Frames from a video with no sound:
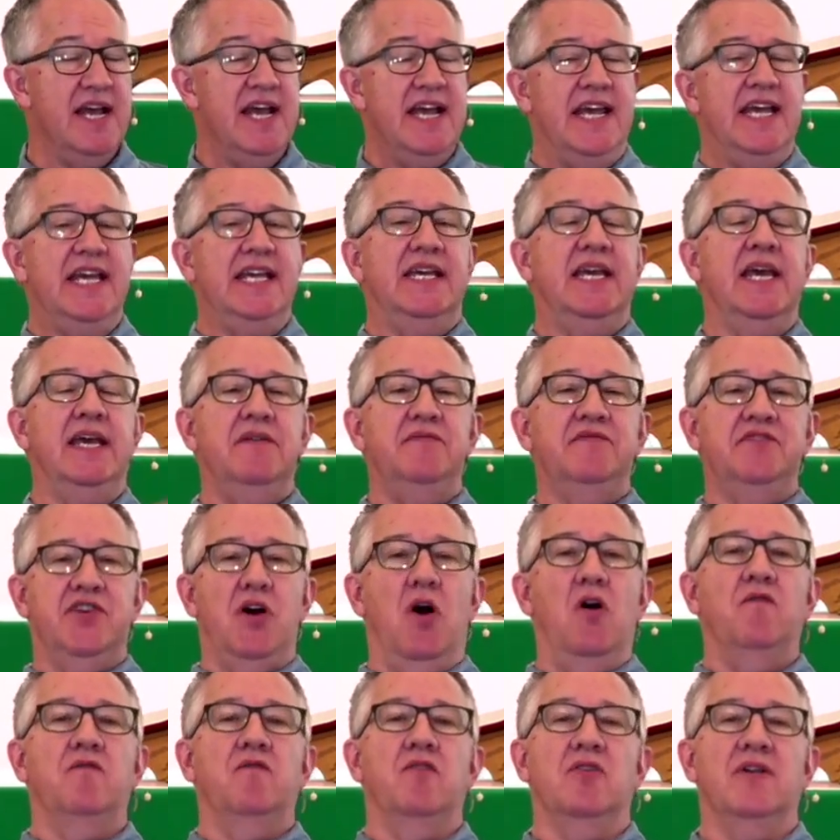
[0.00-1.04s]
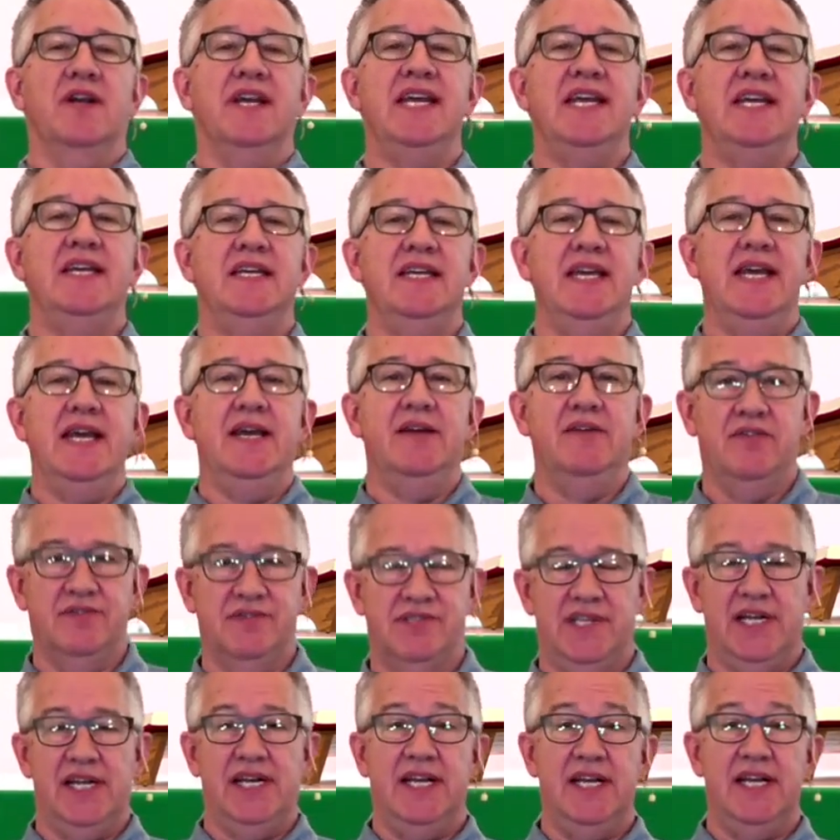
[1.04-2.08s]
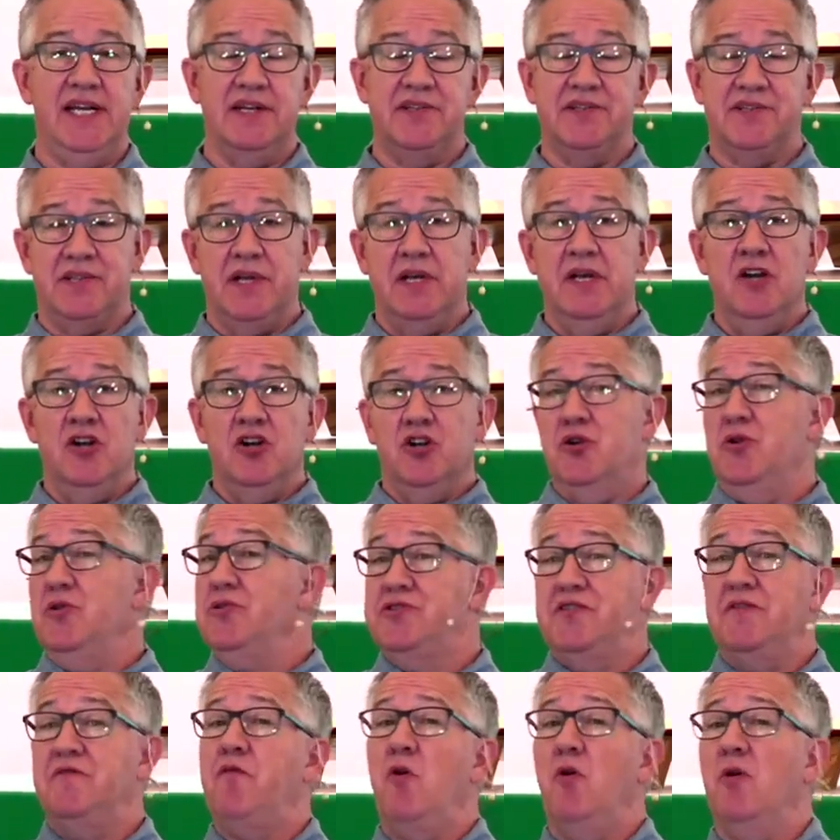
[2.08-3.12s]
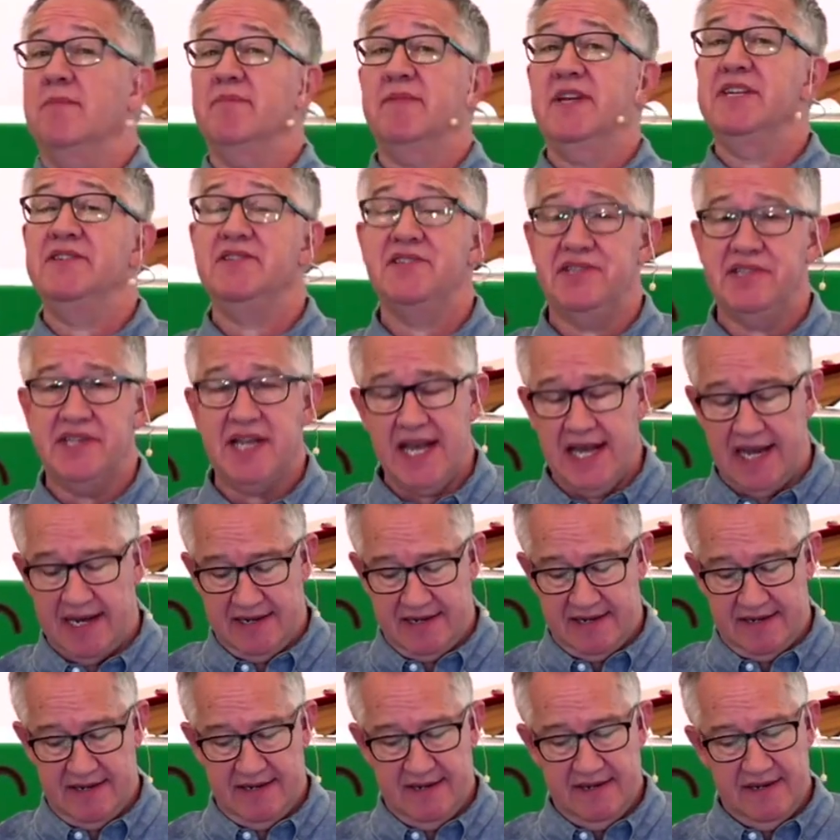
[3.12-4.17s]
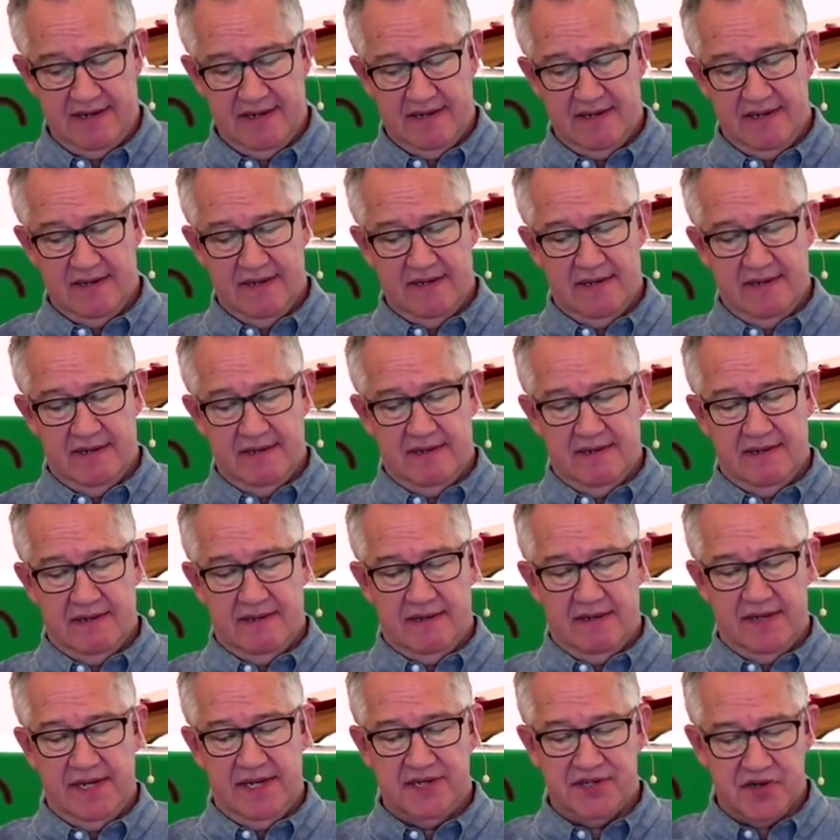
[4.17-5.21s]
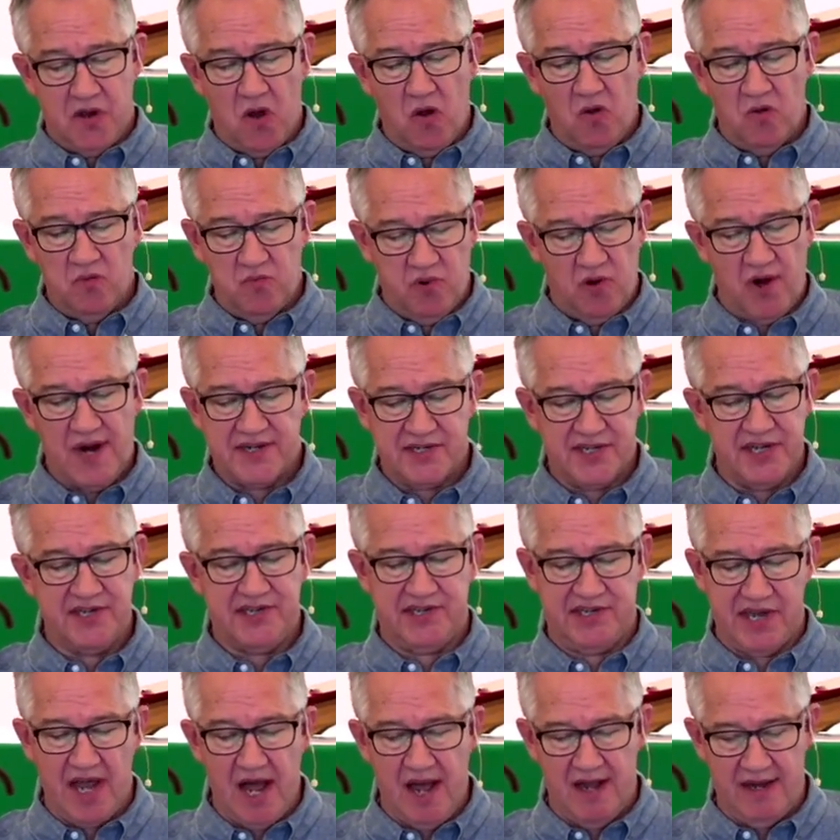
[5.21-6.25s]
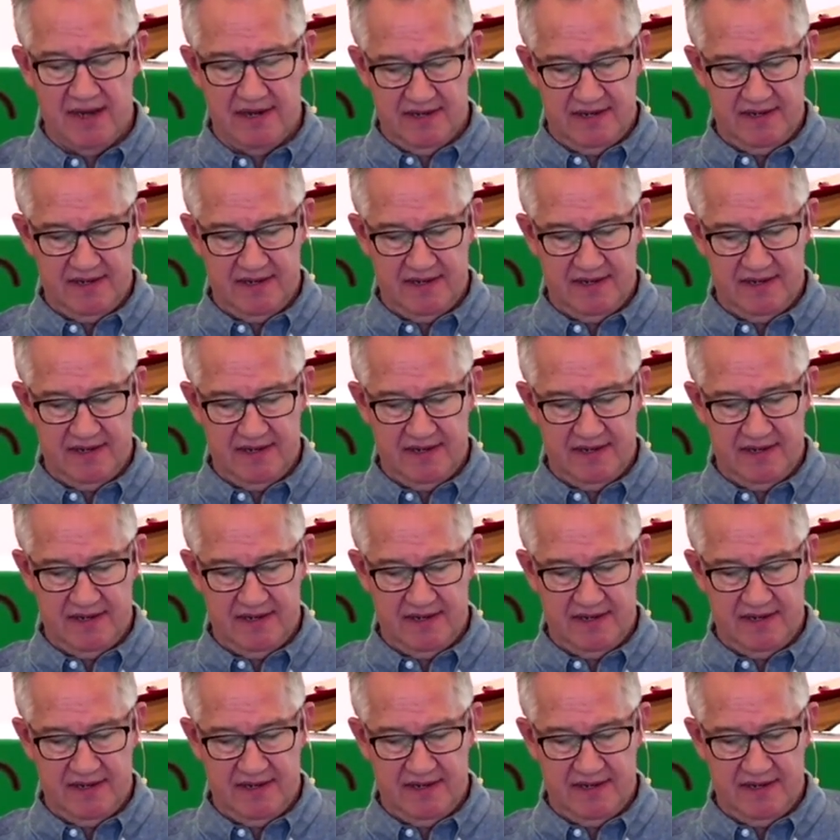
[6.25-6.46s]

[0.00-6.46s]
He gives over. He yields in his cruciform consent his own precious Son,